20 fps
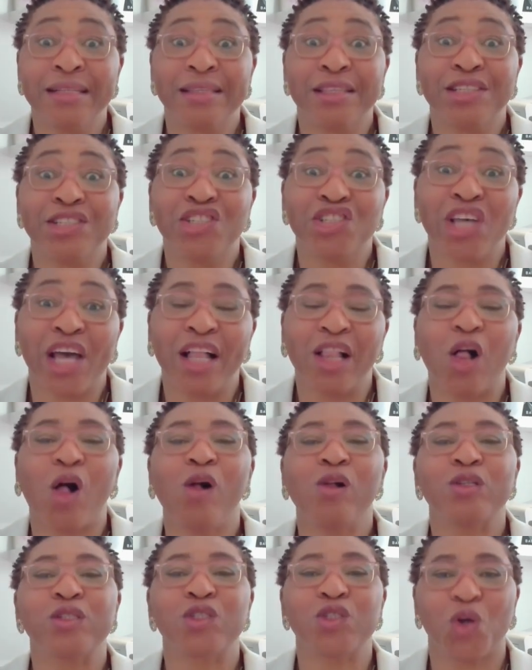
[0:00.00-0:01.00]
The gel
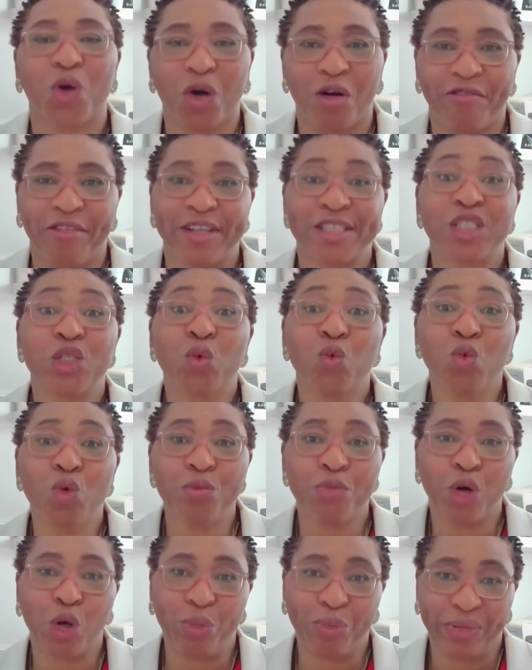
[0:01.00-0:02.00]
also covers the
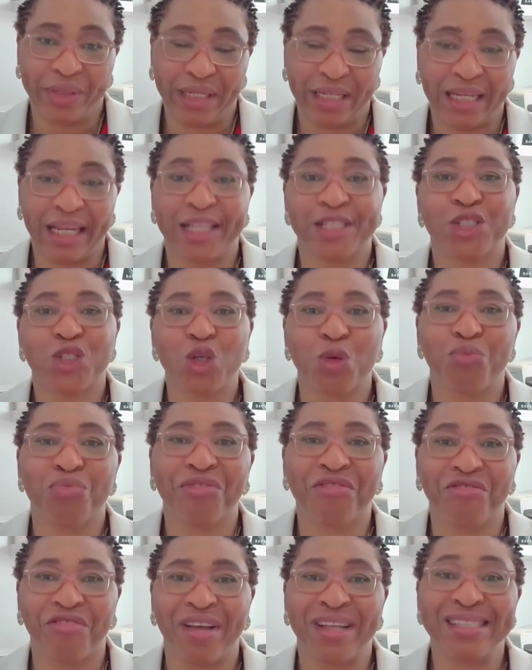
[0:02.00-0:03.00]
womb opening and so
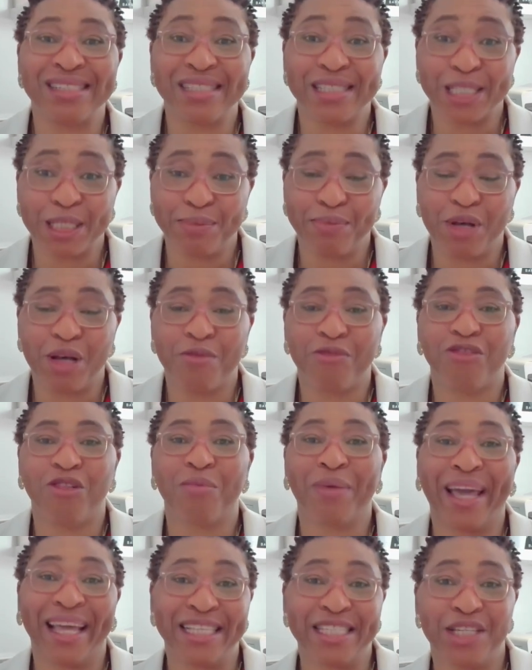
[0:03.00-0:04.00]
prevents sperm
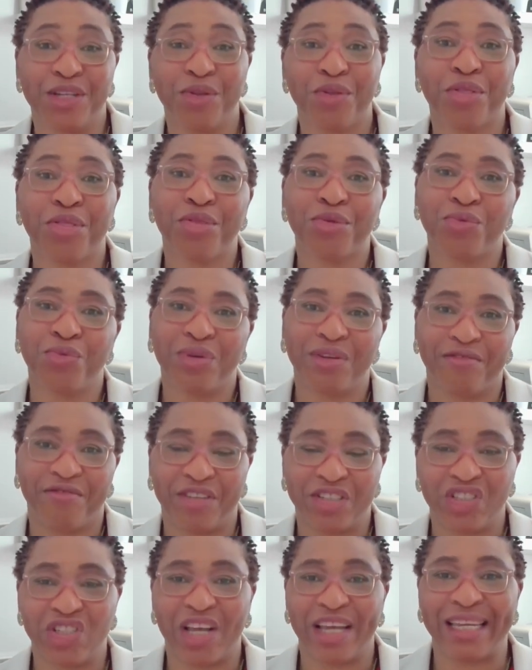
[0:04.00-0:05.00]
from getting through the
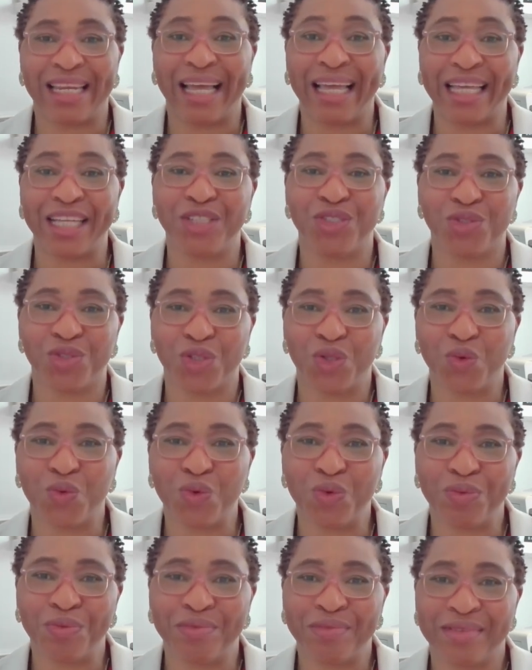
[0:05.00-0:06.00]
vagina into the
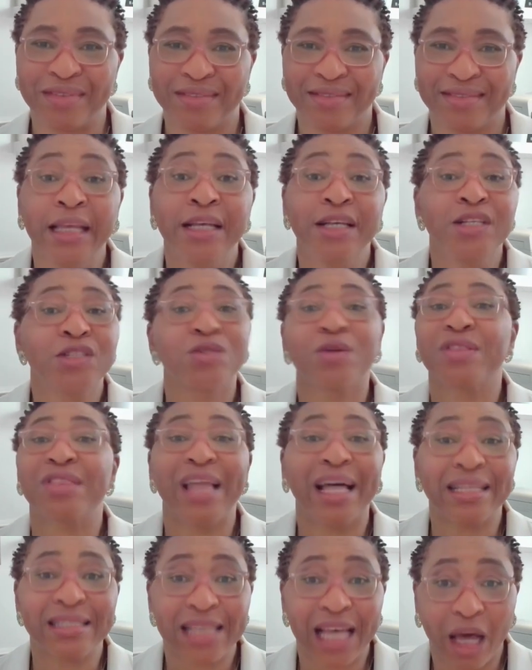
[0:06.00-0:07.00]
womb. So
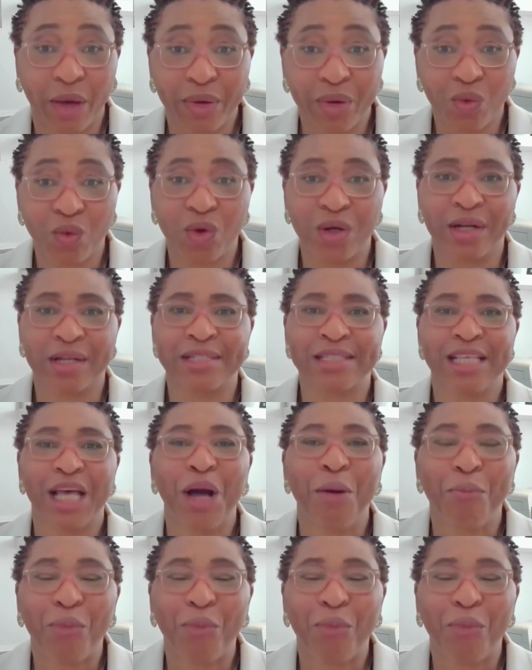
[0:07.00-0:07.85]
that's how it works.